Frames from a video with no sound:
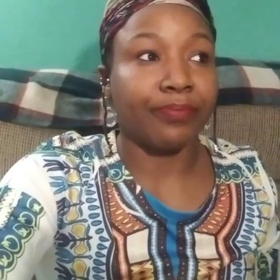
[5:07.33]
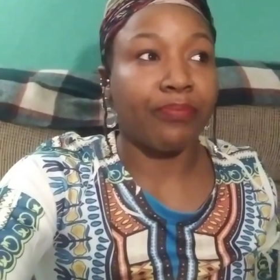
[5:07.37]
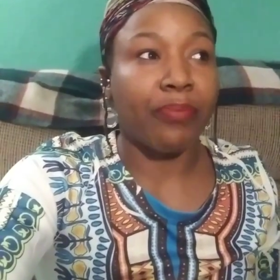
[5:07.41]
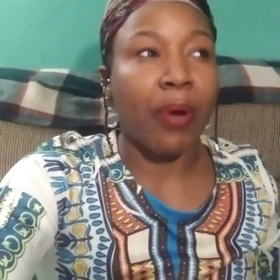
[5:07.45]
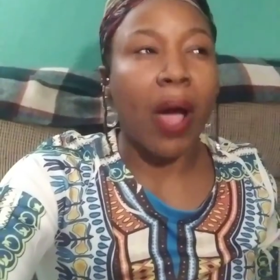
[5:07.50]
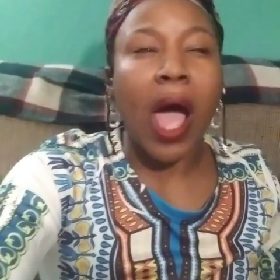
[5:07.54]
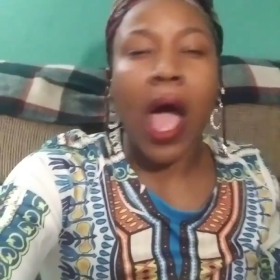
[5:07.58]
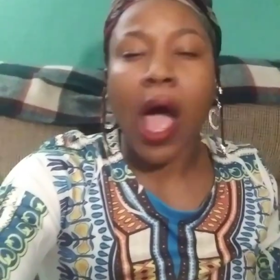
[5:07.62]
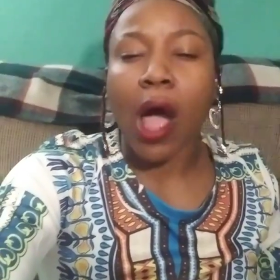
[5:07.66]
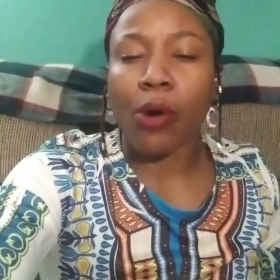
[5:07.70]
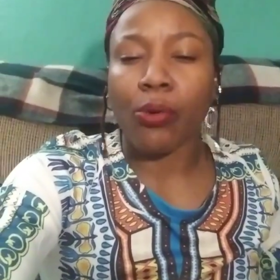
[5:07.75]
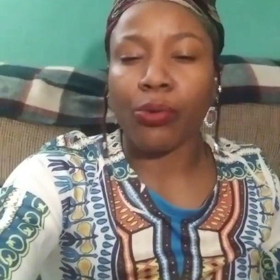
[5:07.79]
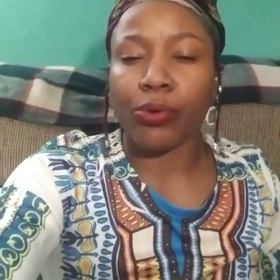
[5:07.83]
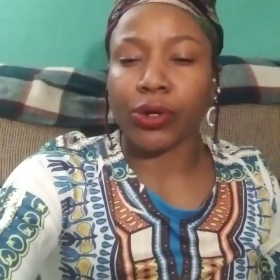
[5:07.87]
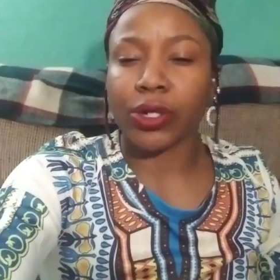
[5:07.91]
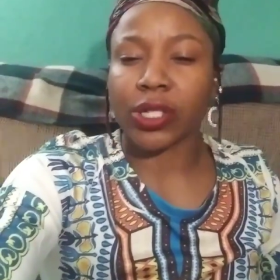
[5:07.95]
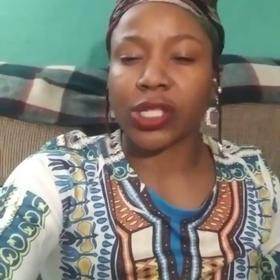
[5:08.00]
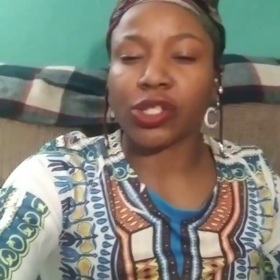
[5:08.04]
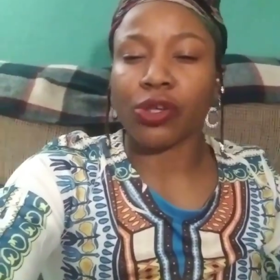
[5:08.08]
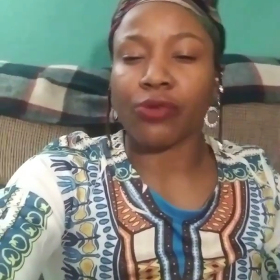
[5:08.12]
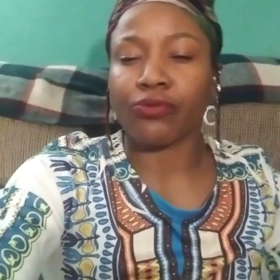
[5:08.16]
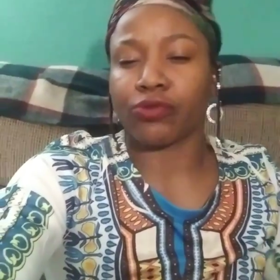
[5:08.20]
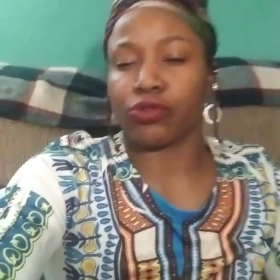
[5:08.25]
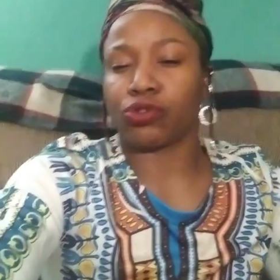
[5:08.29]
power and
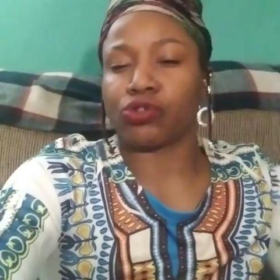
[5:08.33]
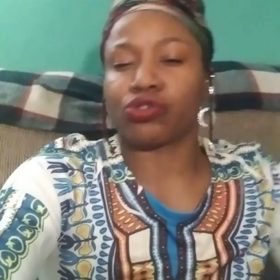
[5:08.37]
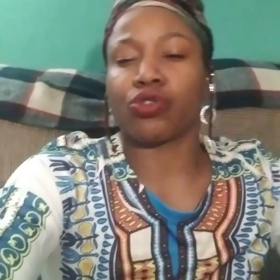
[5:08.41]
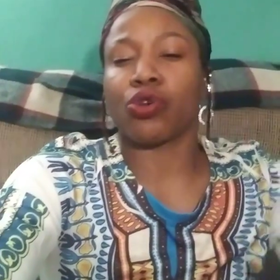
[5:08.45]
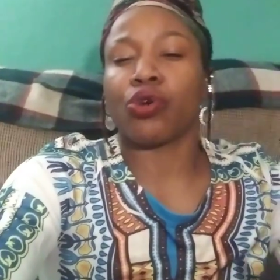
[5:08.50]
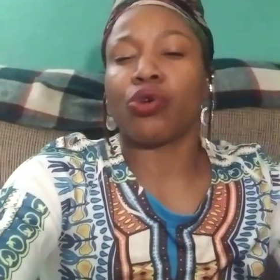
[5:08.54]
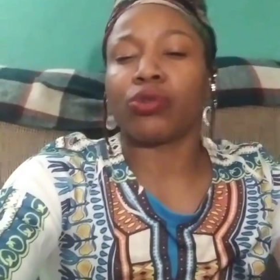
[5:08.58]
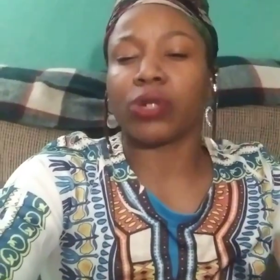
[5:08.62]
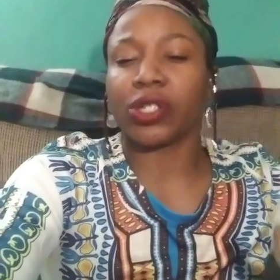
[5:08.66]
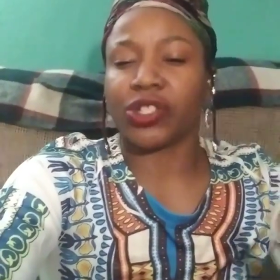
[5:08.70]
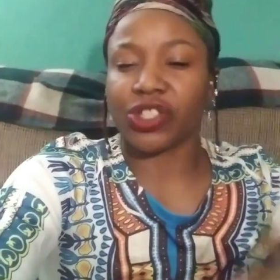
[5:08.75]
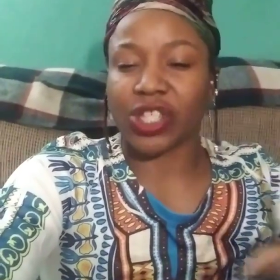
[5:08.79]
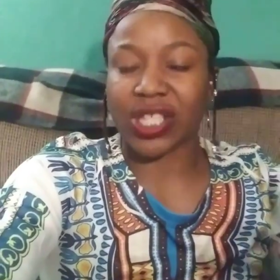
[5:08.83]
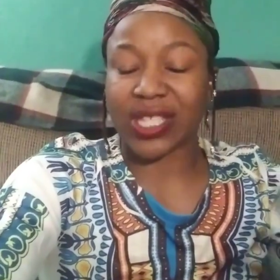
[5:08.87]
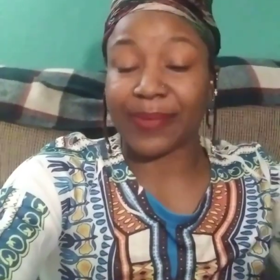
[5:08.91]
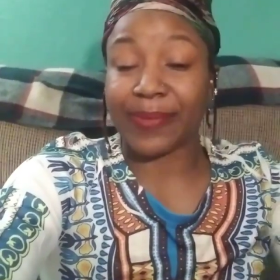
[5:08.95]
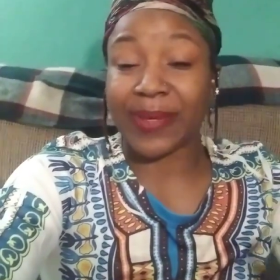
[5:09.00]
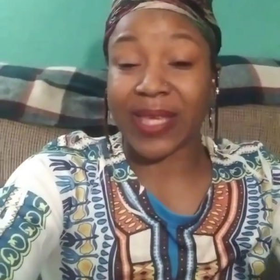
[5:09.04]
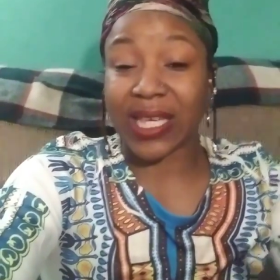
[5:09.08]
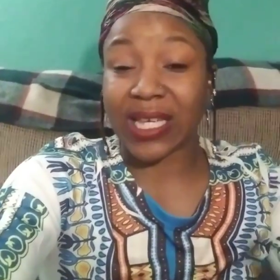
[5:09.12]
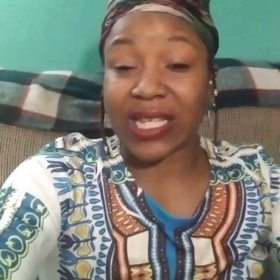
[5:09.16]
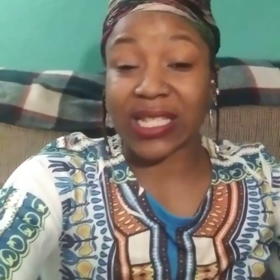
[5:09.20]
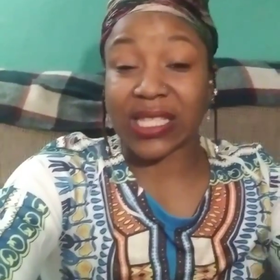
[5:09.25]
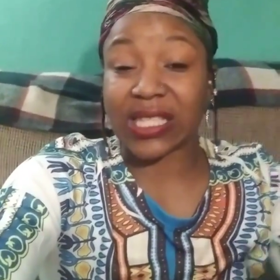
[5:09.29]
self-control and just
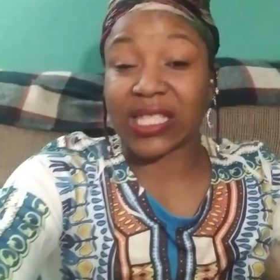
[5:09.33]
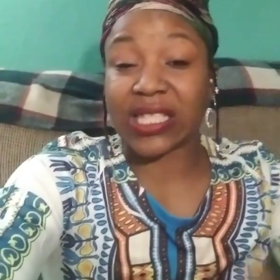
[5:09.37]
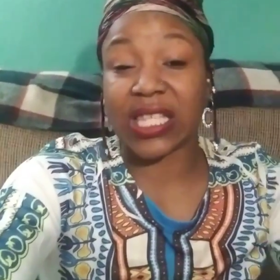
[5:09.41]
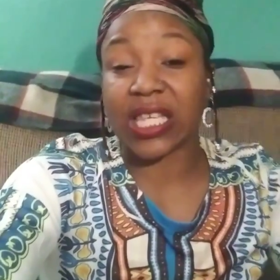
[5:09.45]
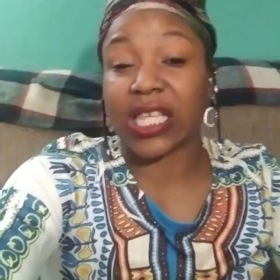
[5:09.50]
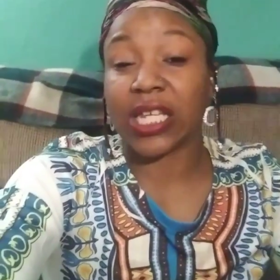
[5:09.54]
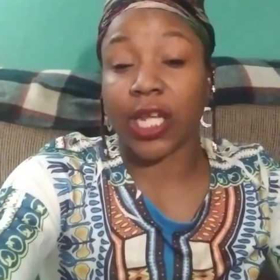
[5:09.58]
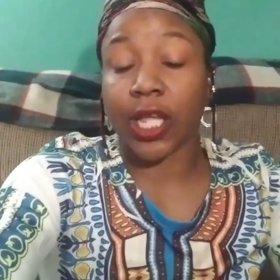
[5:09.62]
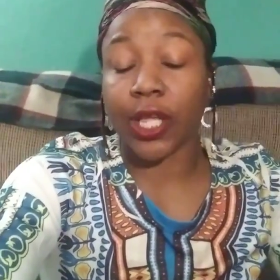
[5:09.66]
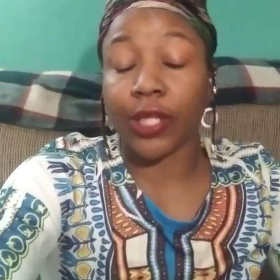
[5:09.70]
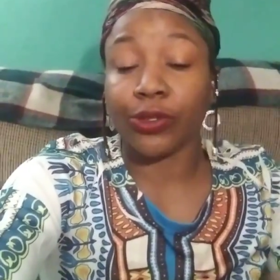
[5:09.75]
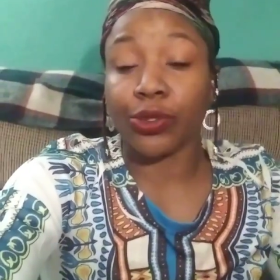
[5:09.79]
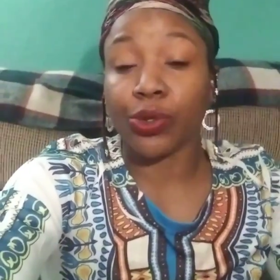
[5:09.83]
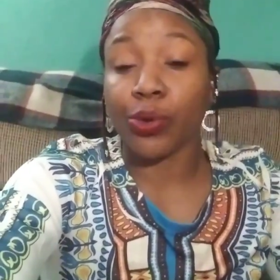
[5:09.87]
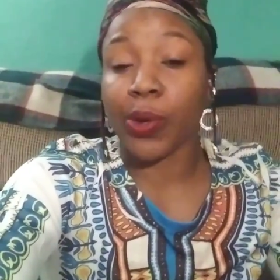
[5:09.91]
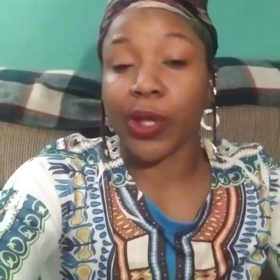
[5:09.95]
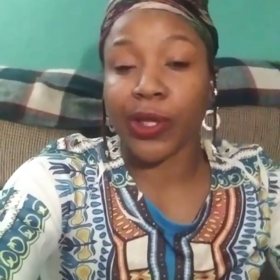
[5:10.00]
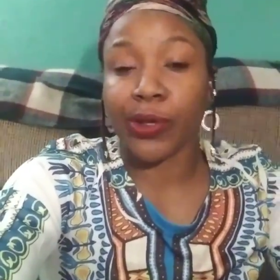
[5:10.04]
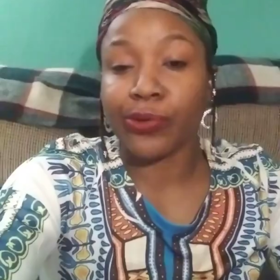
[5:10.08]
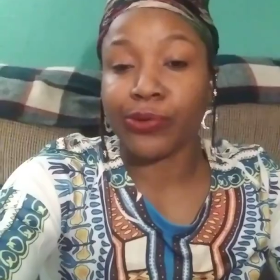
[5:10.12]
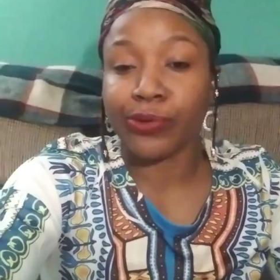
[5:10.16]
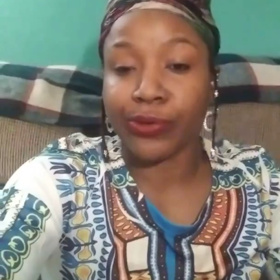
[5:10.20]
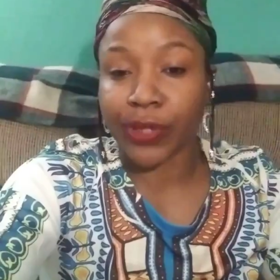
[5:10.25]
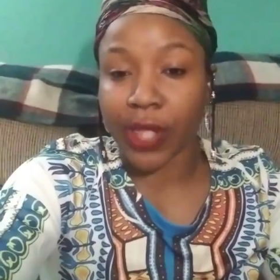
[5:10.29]
being content and
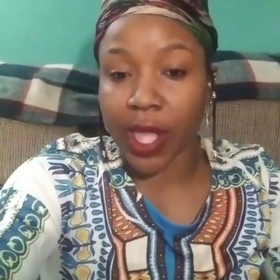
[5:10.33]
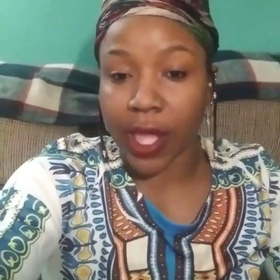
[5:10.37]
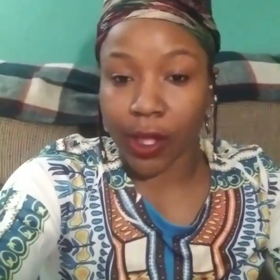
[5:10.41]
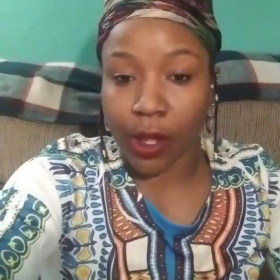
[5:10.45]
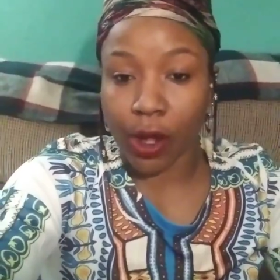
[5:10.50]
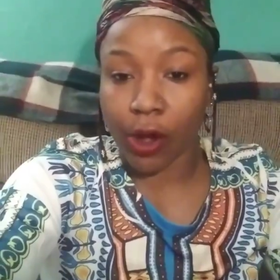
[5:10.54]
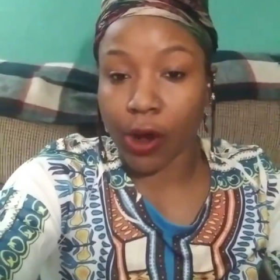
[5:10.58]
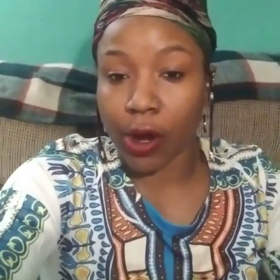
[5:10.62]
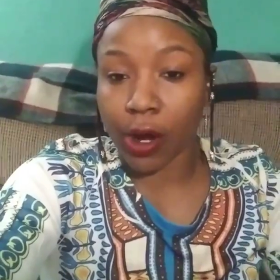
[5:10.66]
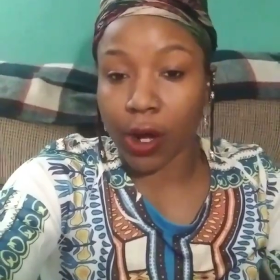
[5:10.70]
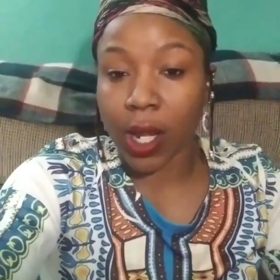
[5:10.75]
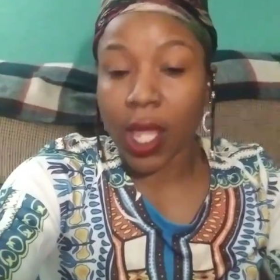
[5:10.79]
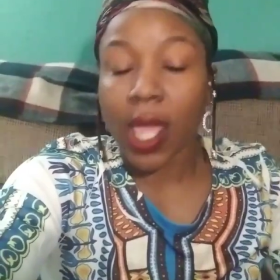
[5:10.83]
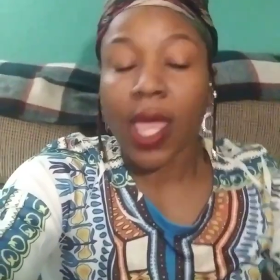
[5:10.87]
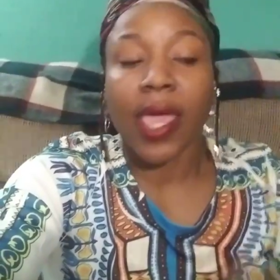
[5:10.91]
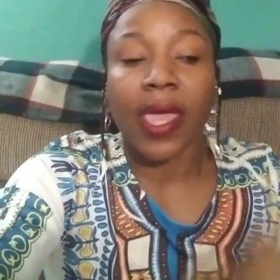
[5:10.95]
knowing who they are.